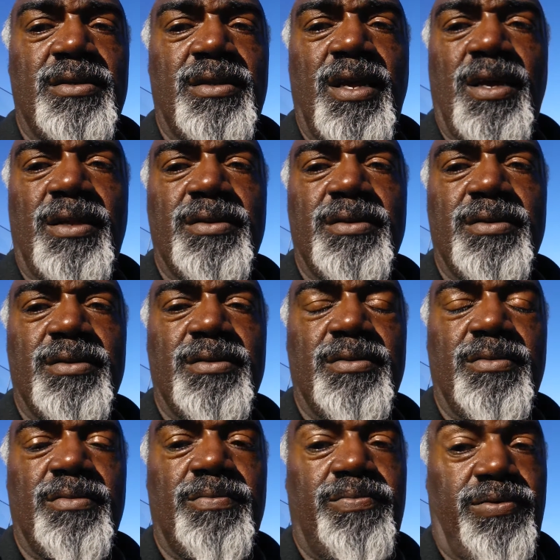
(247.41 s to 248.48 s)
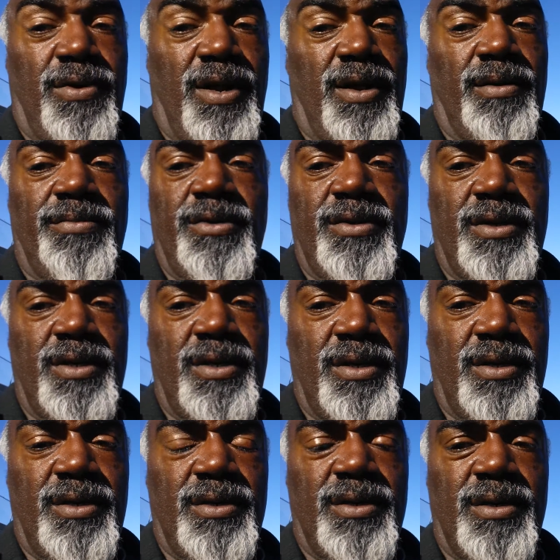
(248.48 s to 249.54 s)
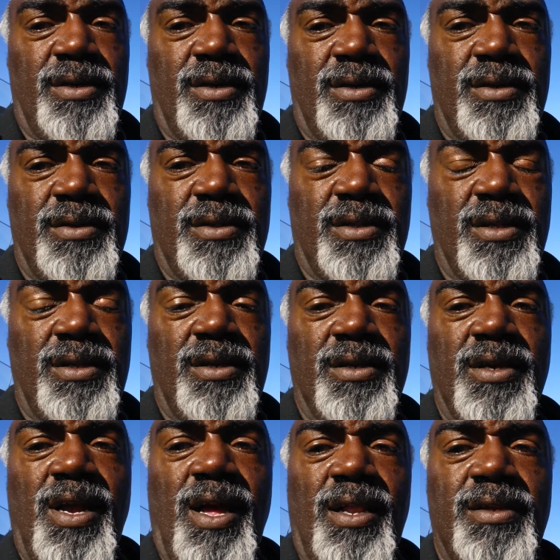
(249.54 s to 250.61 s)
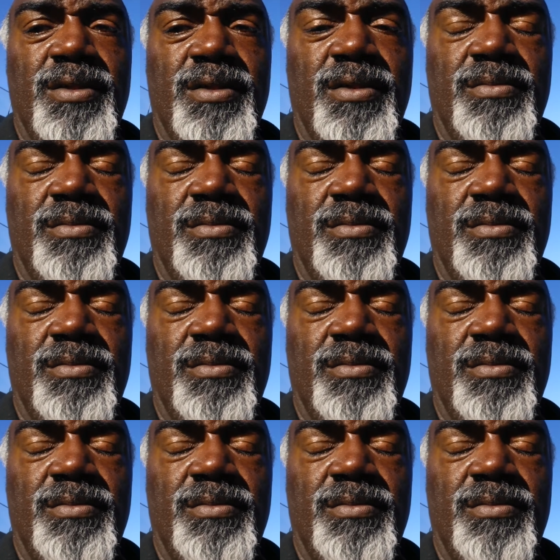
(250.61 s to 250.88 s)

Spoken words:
that probably the Senegalans